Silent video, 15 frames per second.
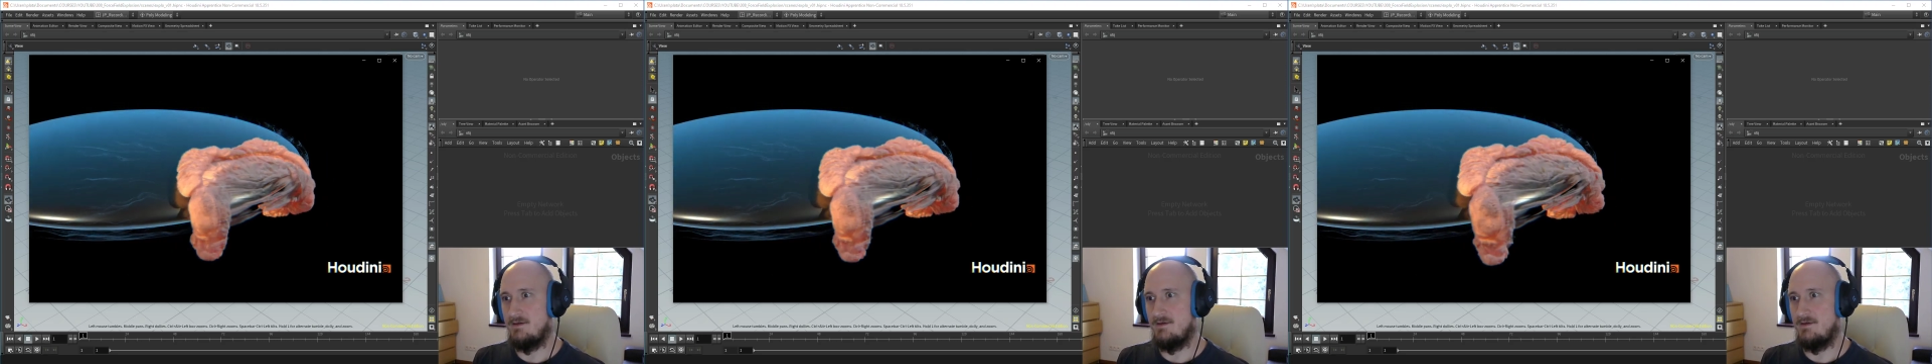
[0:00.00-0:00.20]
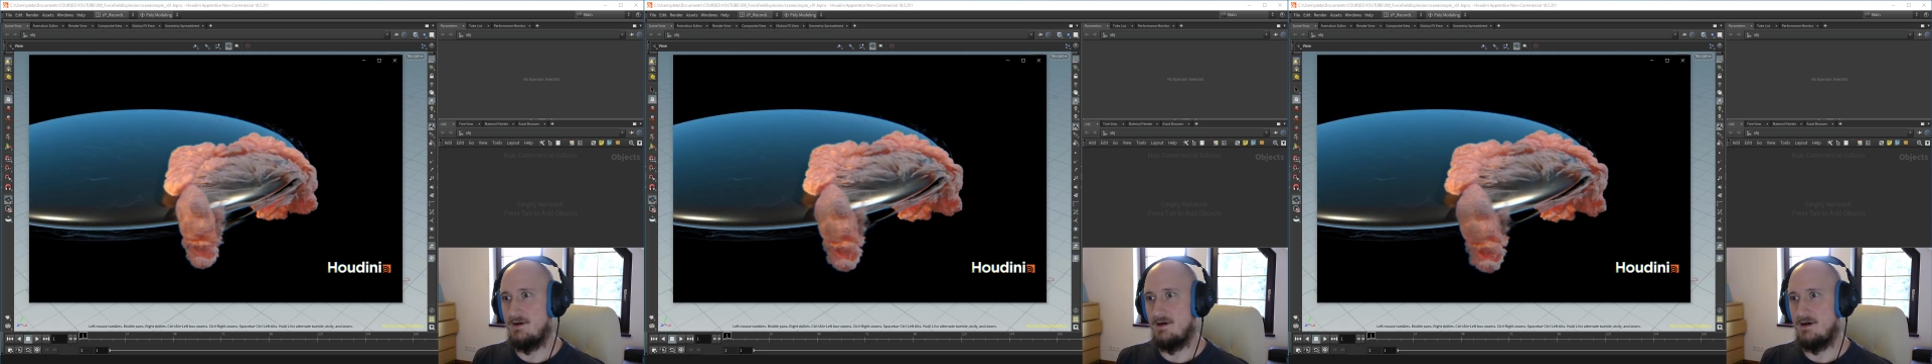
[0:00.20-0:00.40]

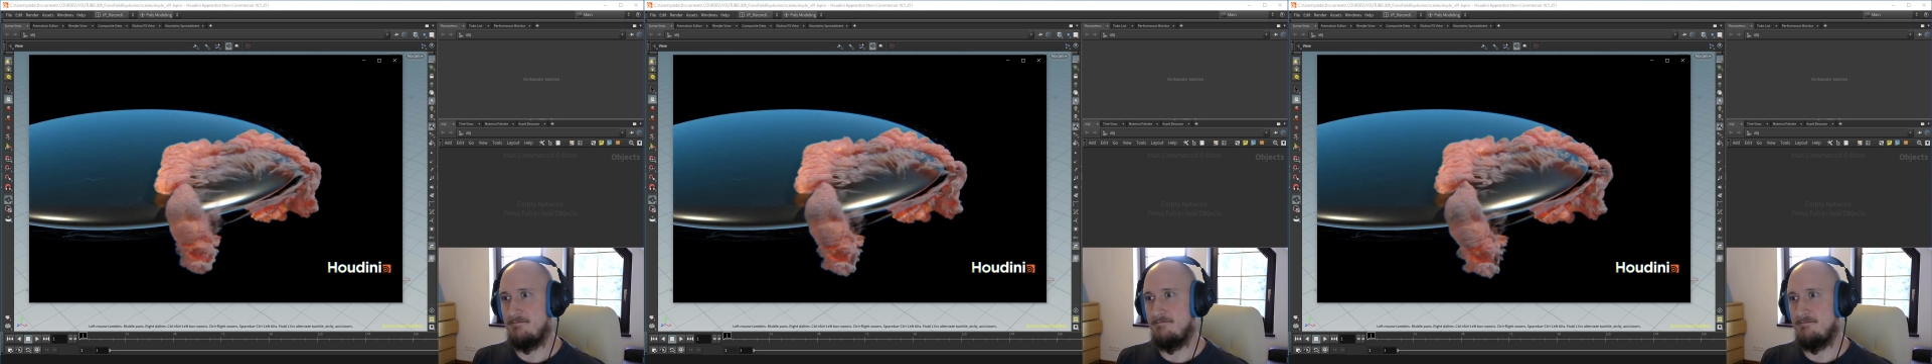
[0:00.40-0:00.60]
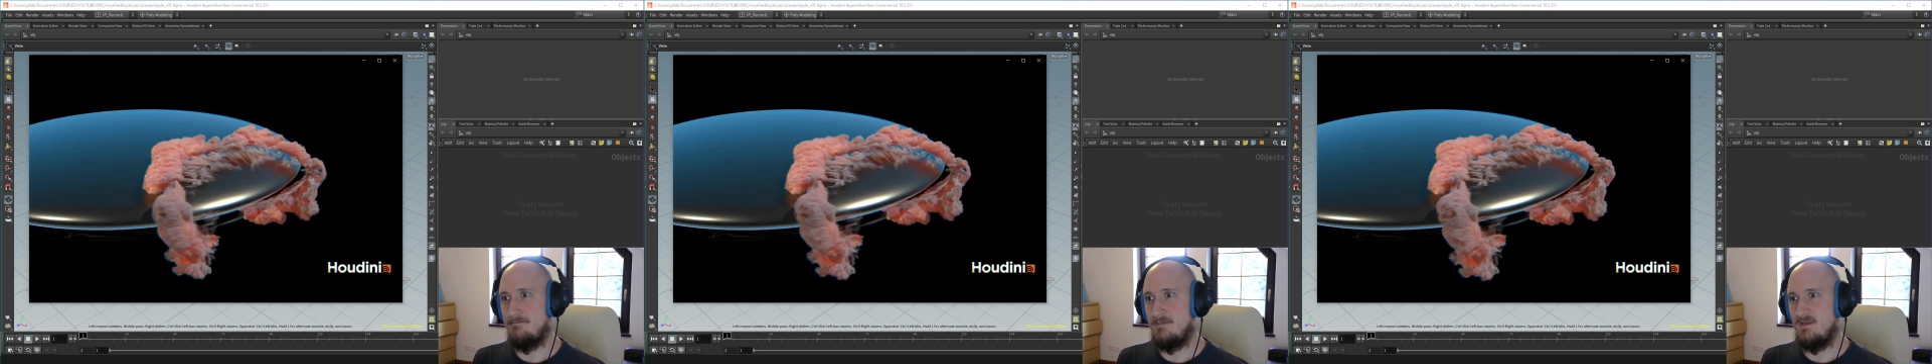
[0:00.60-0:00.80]
of
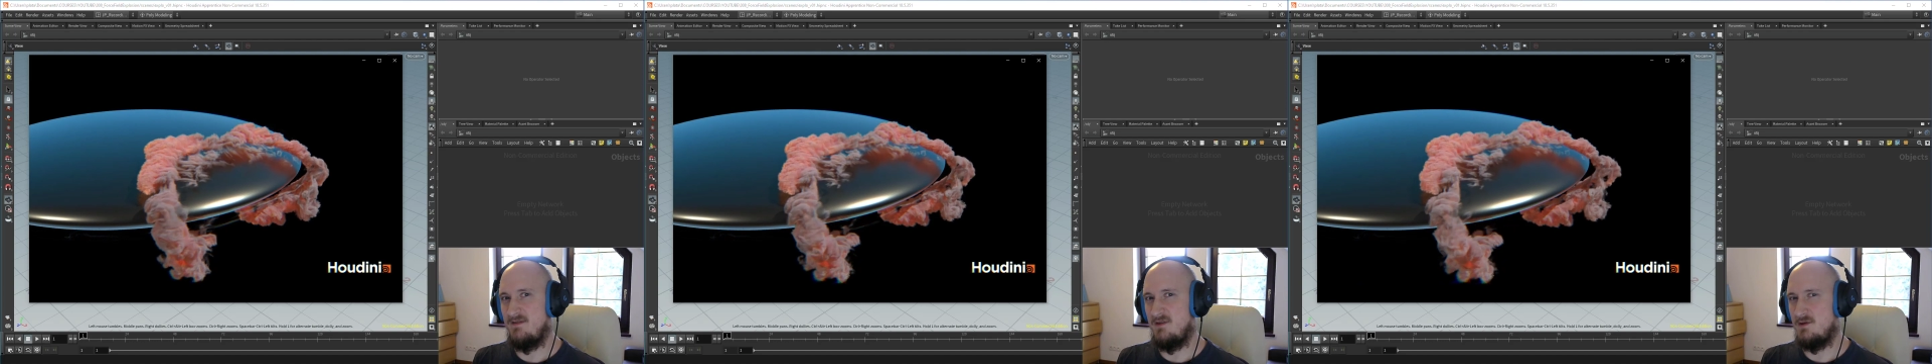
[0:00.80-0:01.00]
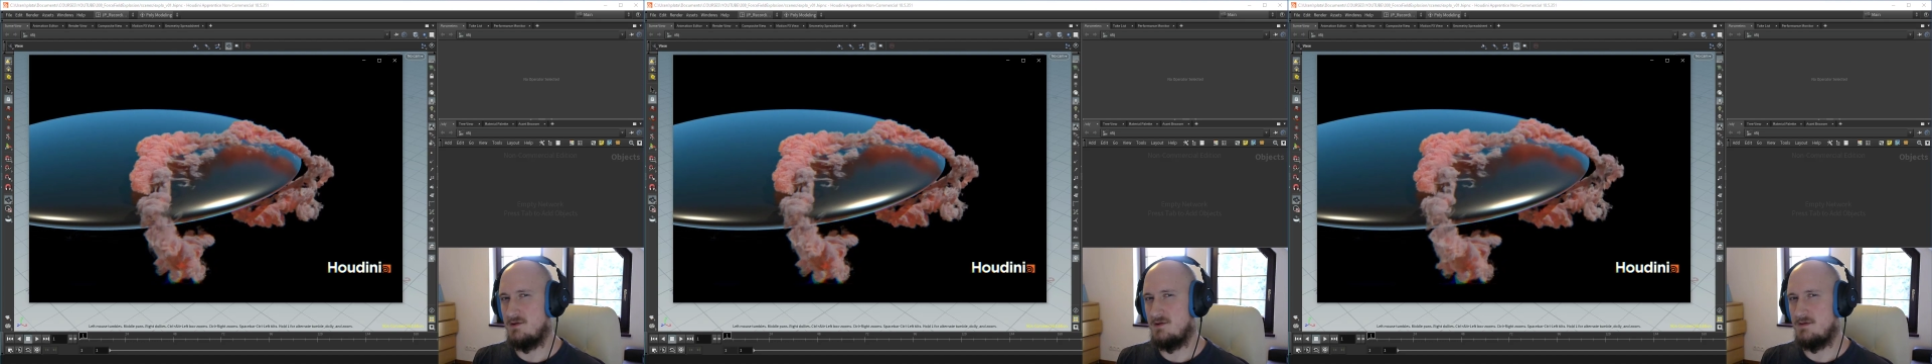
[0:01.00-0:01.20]
a
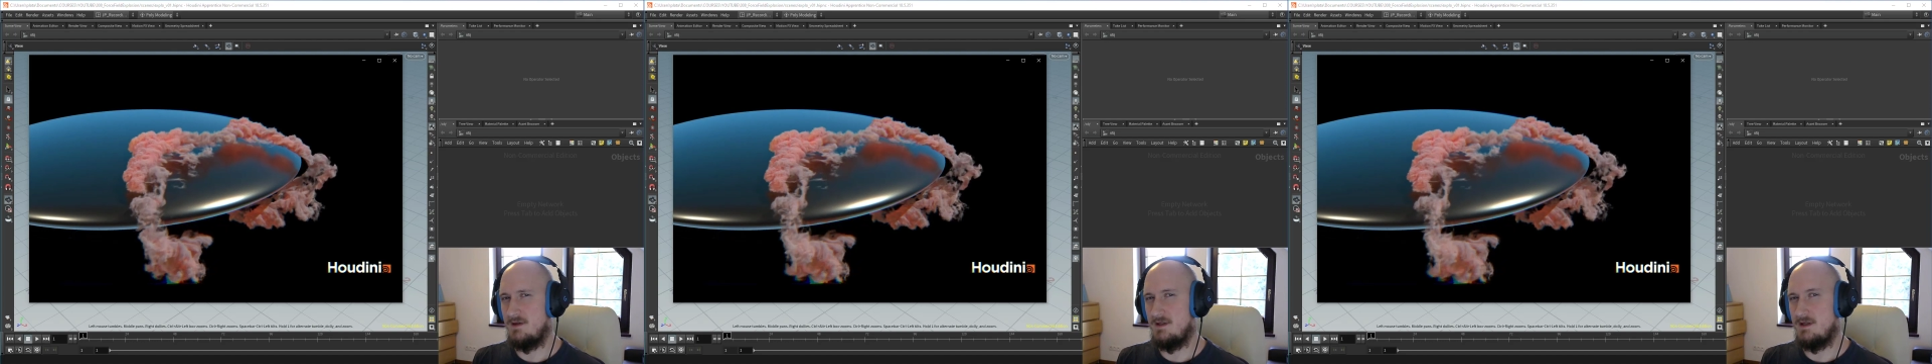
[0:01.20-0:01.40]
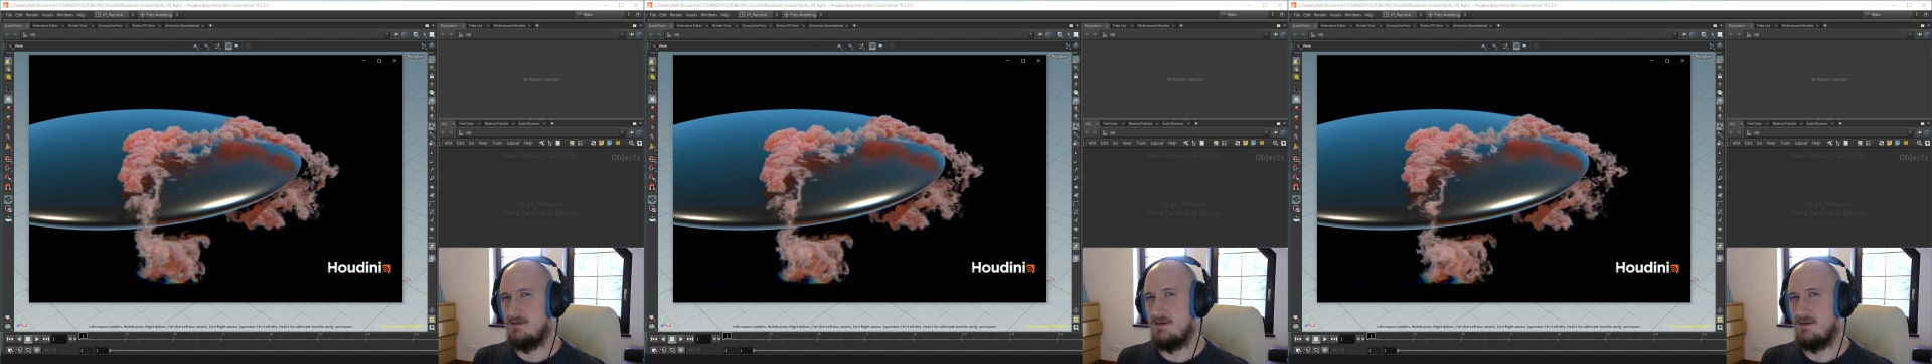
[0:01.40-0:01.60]
force
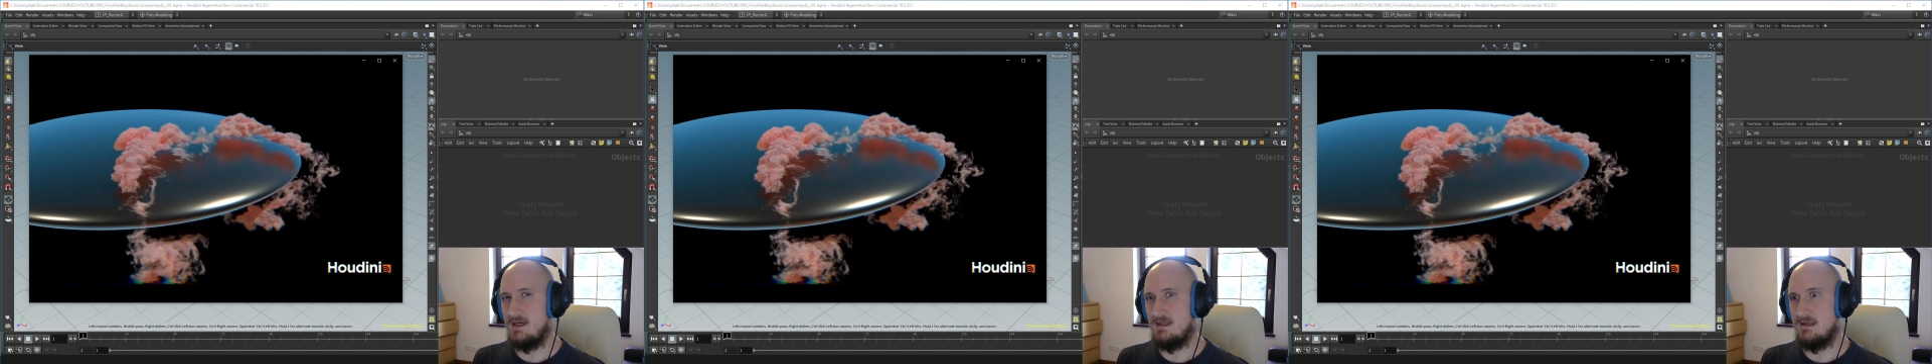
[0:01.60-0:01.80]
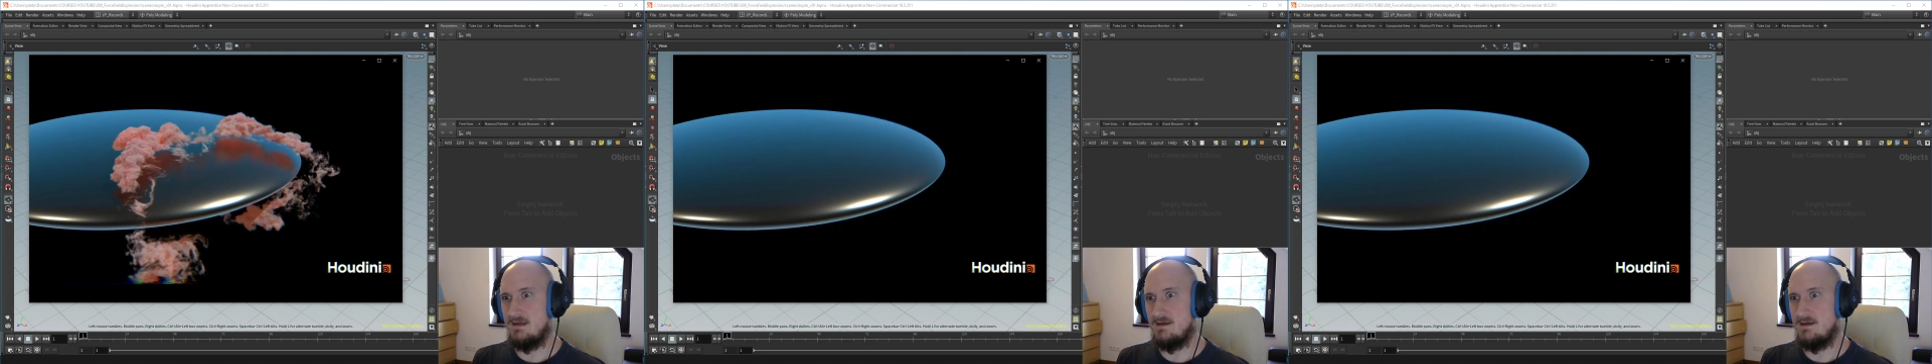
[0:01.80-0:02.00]
field
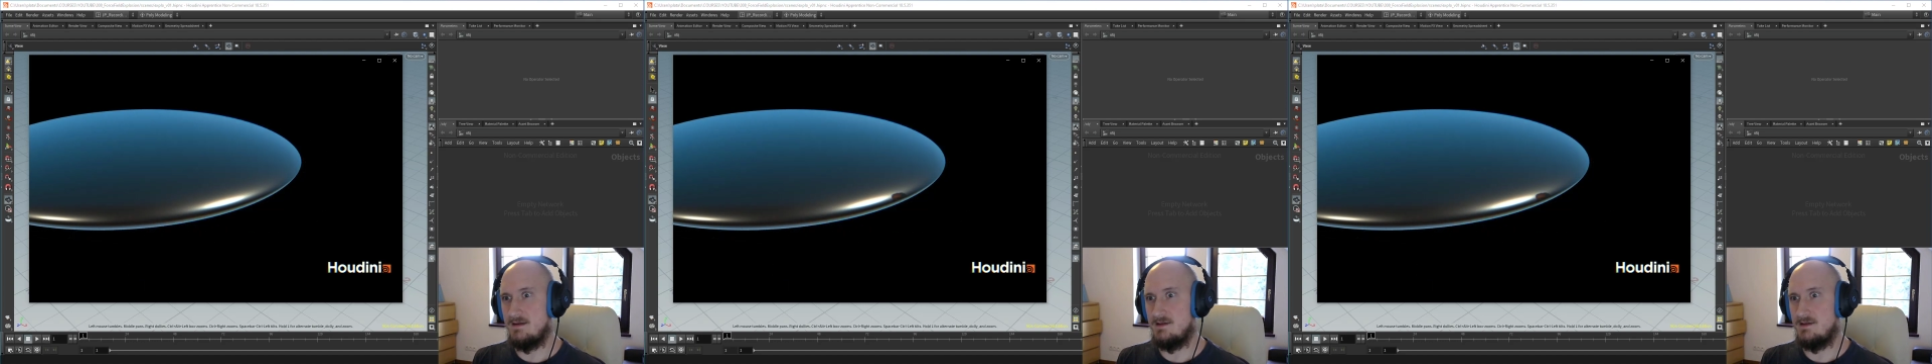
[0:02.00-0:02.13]
effect.